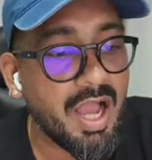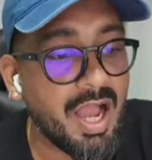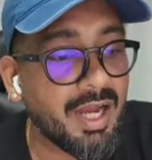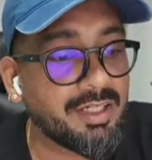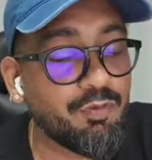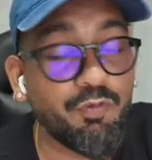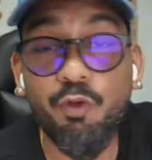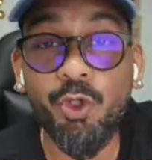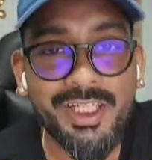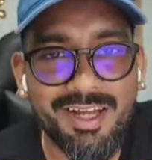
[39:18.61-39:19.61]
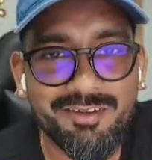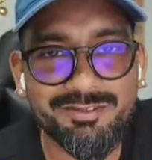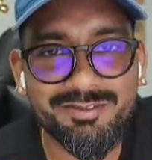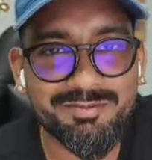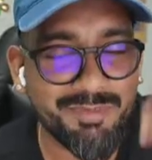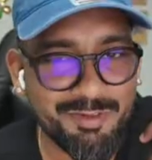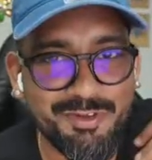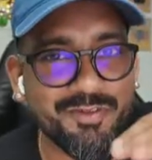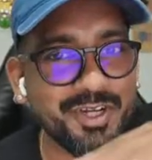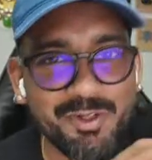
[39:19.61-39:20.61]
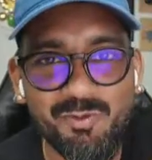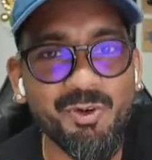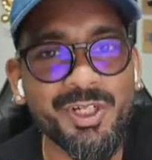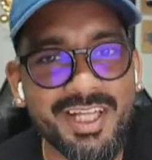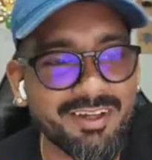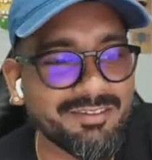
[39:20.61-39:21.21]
and won't have. My favorite, won't have.